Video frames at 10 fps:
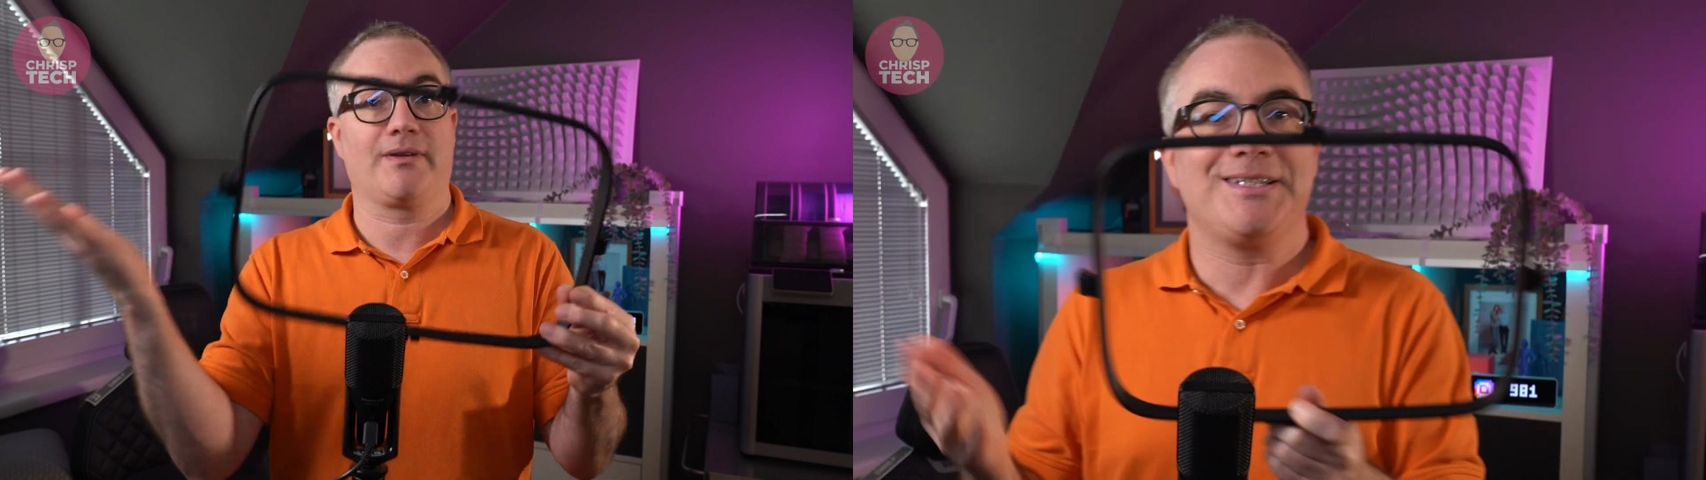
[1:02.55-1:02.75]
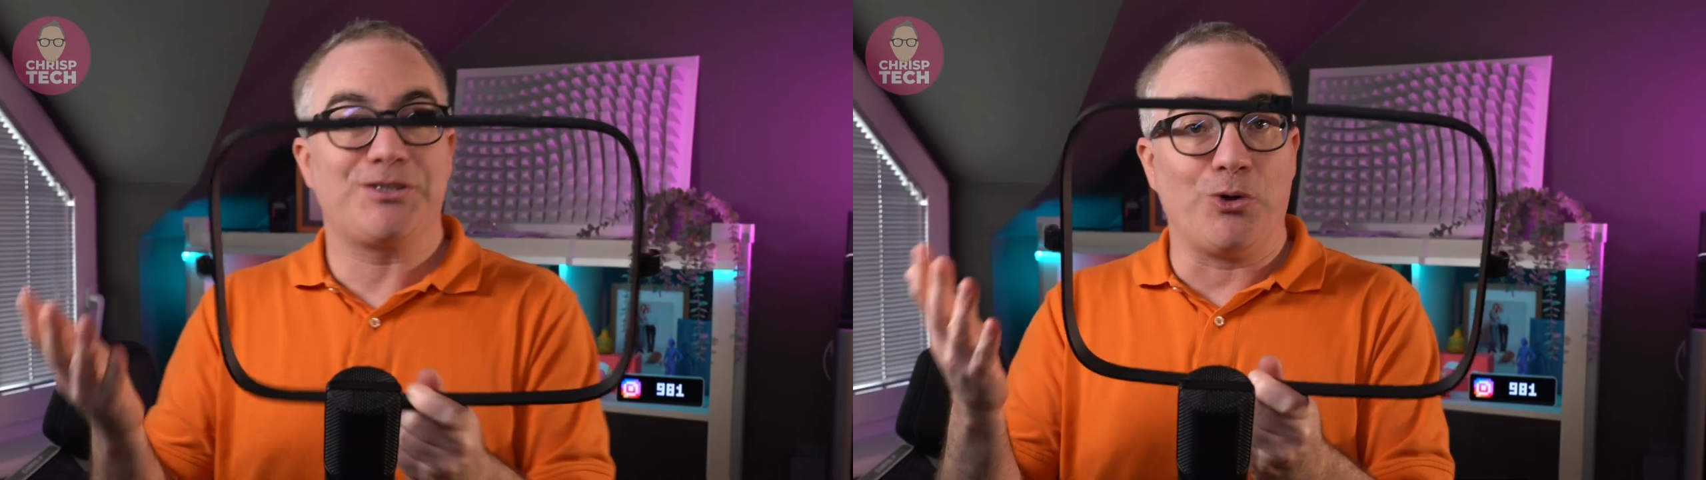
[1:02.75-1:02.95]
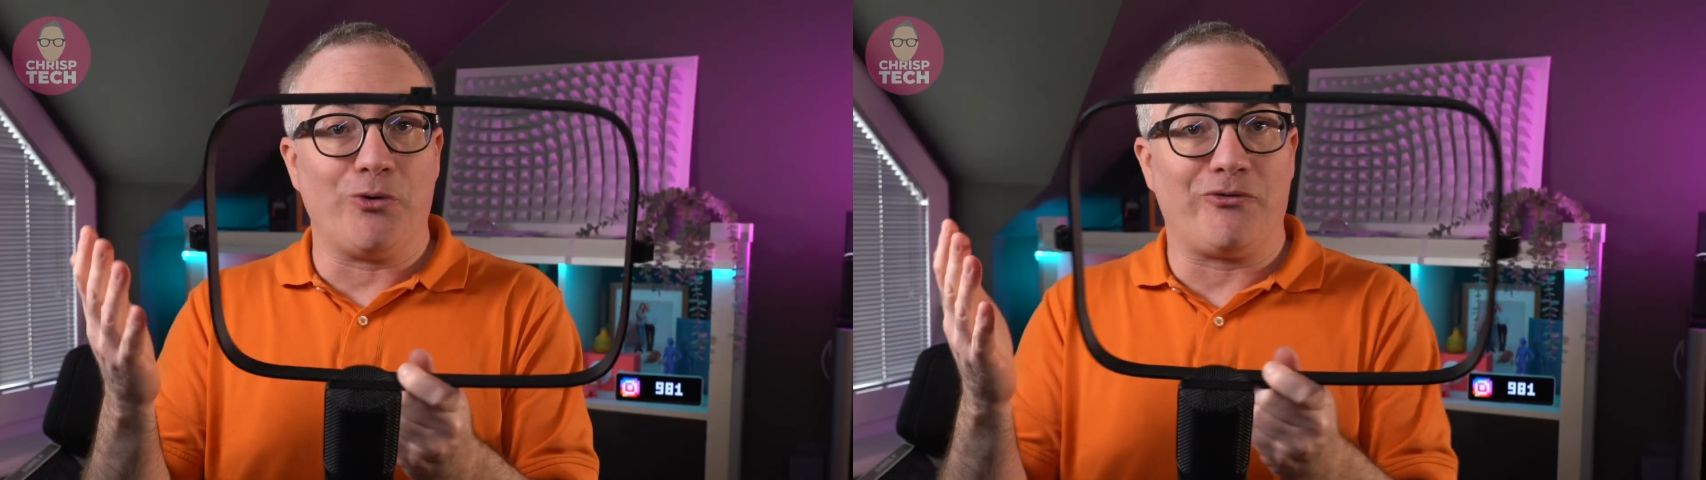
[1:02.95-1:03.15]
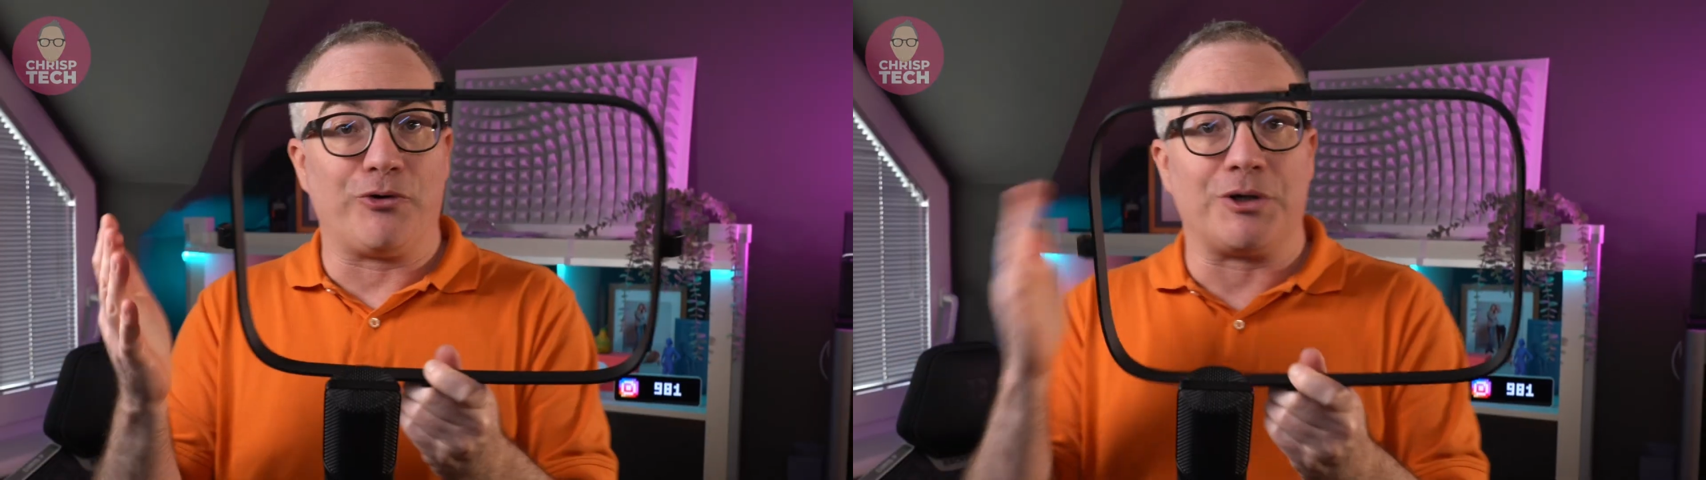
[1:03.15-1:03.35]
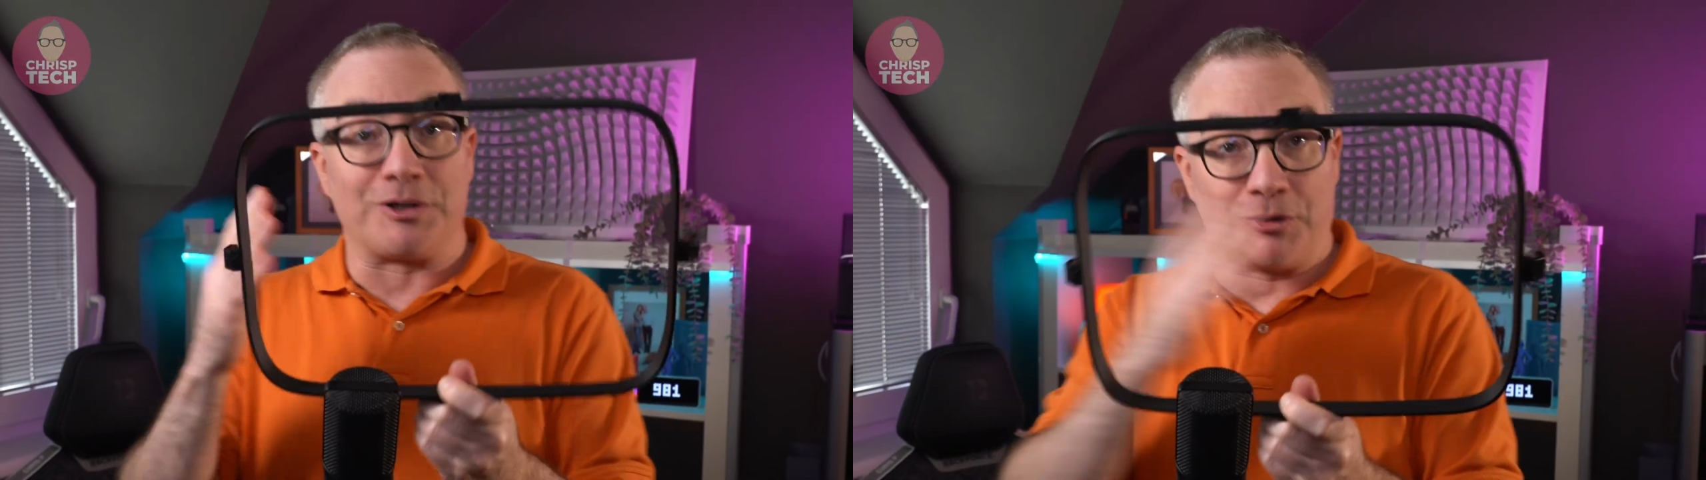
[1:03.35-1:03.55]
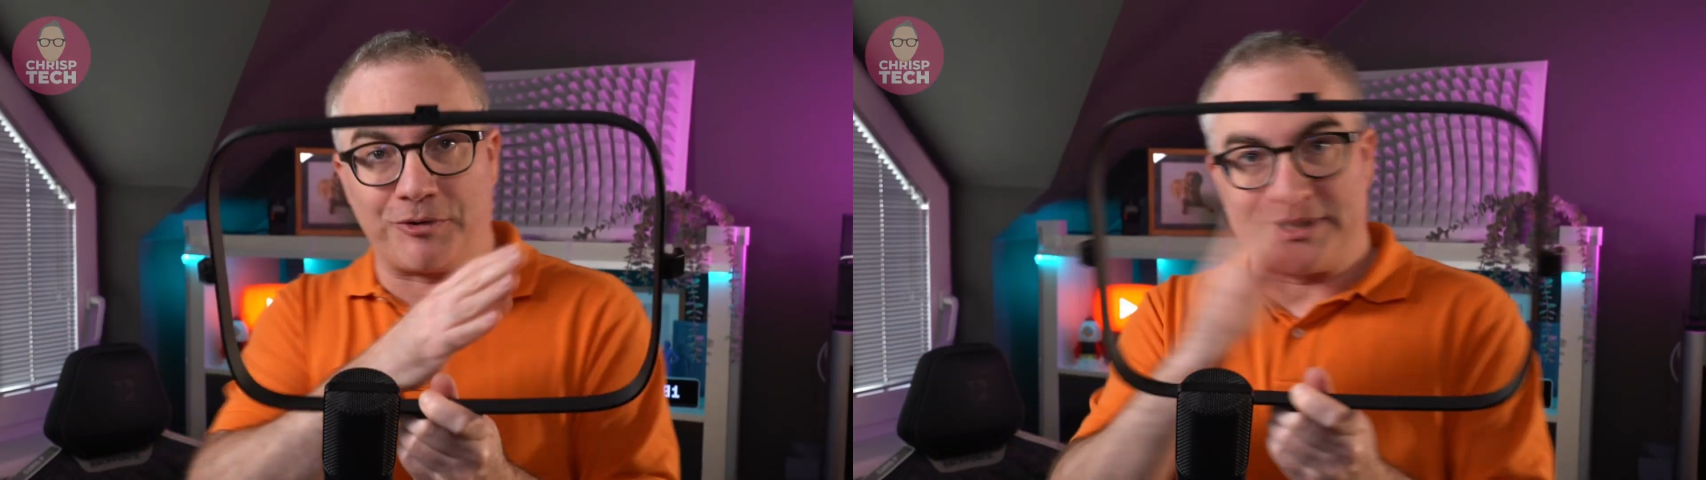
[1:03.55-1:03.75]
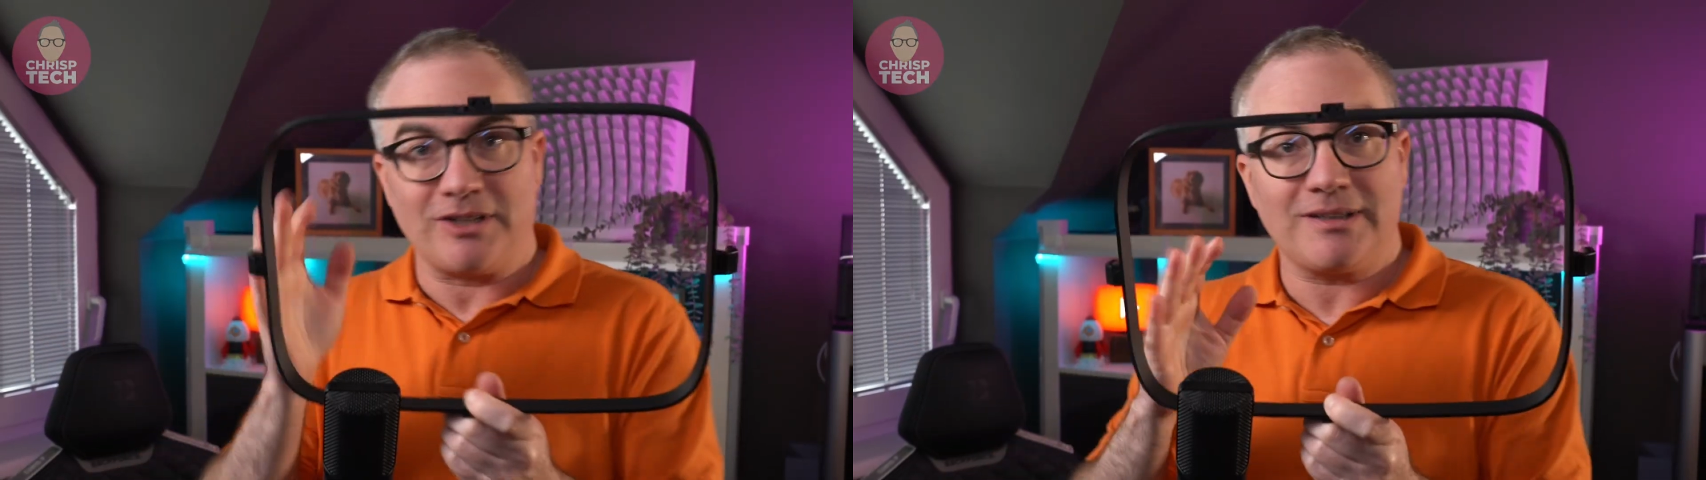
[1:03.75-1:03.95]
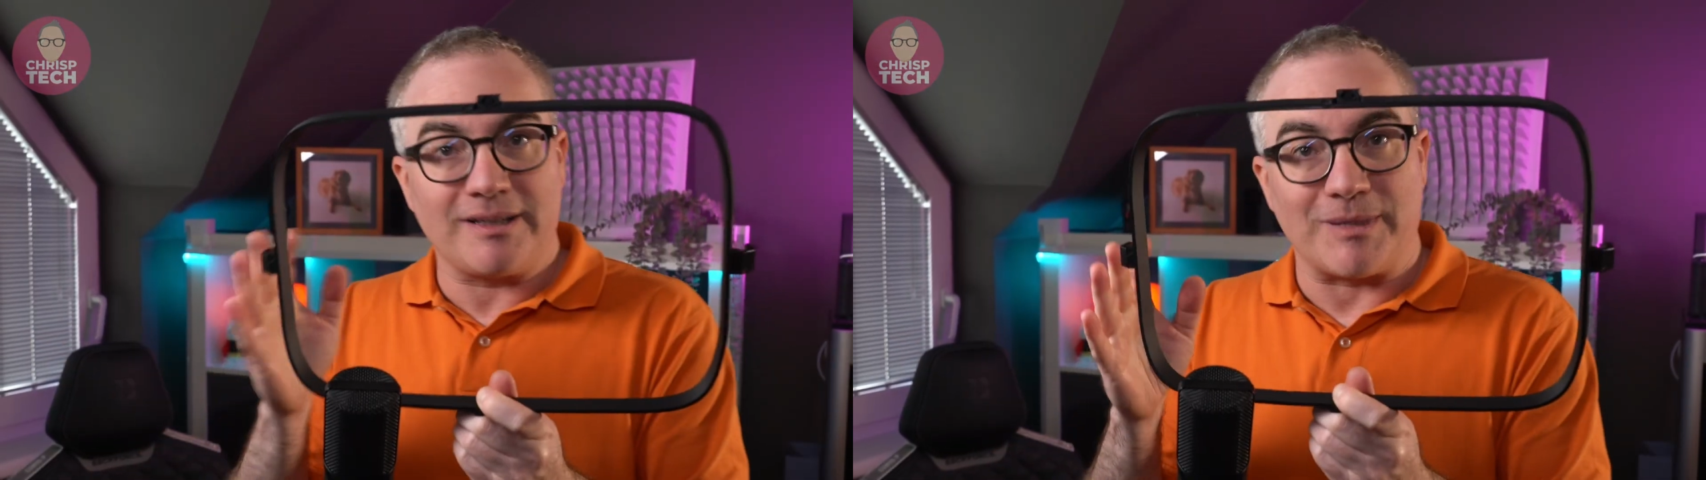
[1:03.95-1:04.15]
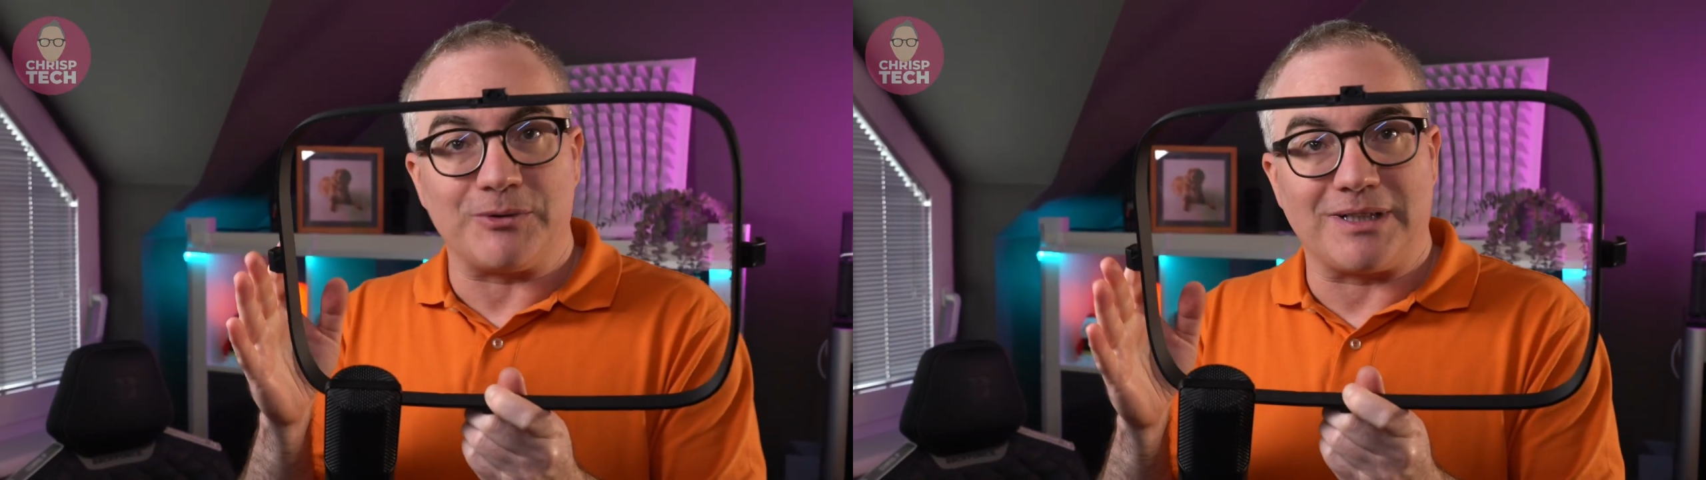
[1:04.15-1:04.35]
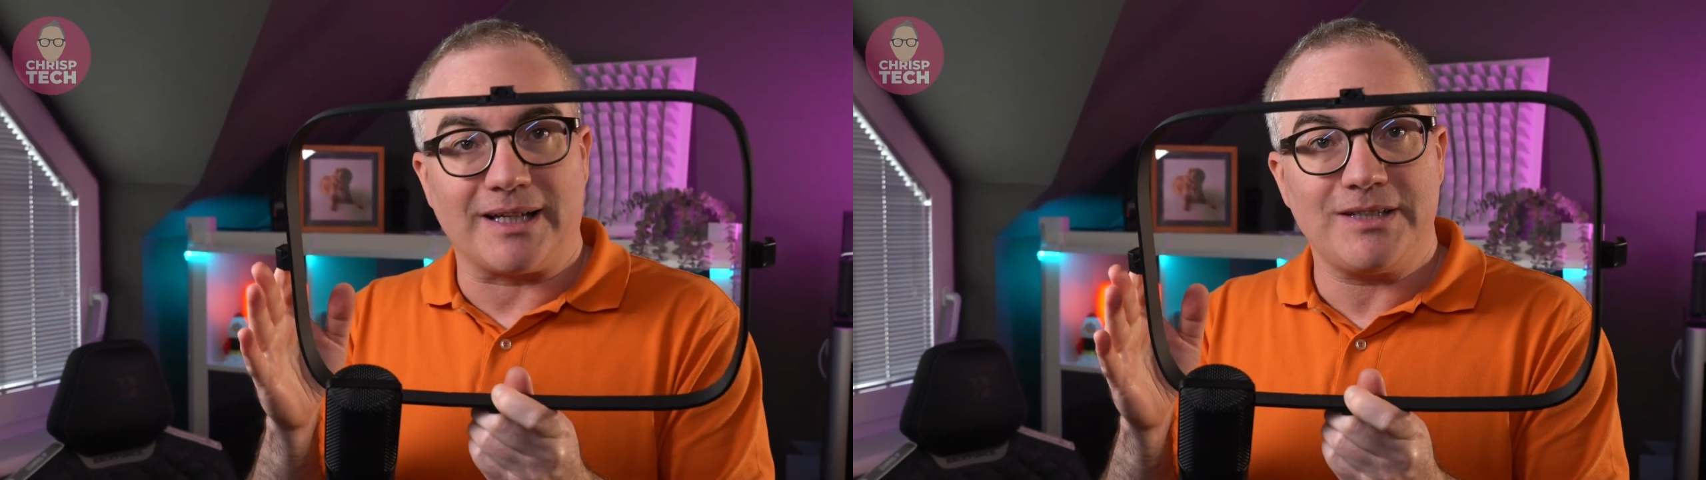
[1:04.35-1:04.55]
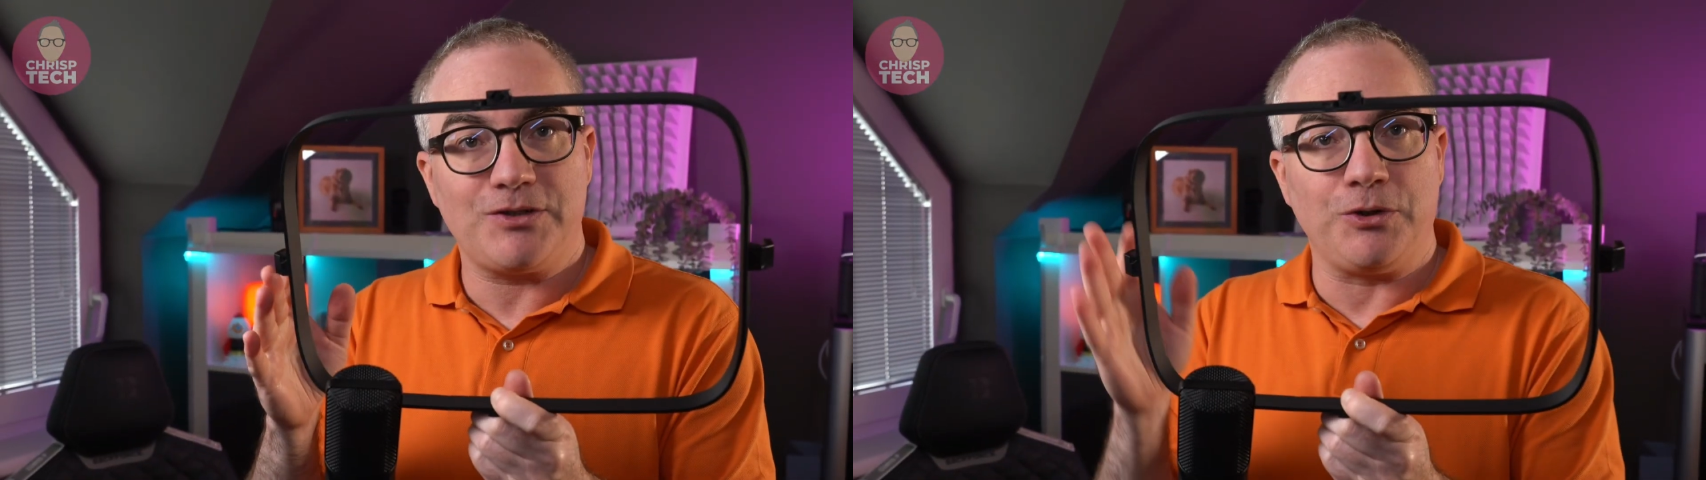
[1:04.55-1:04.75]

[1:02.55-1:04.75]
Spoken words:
So for horizontally mounted lights,